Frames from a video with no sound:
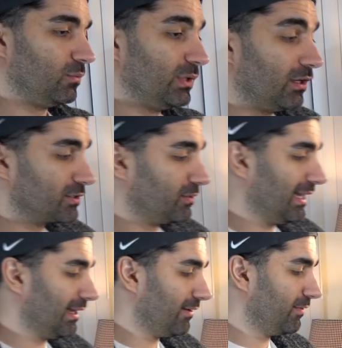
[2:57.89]
We also
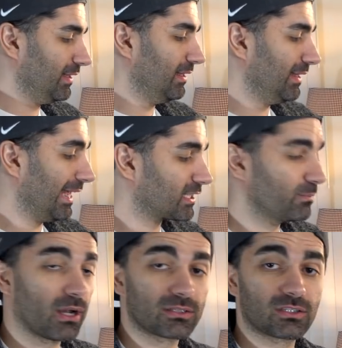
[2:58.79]
have the
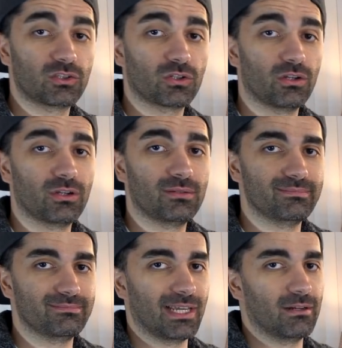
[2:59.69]
Xbox
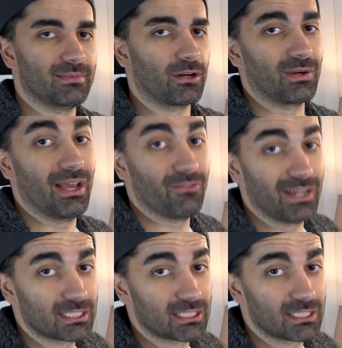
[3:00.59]
controller. Now, I don't have an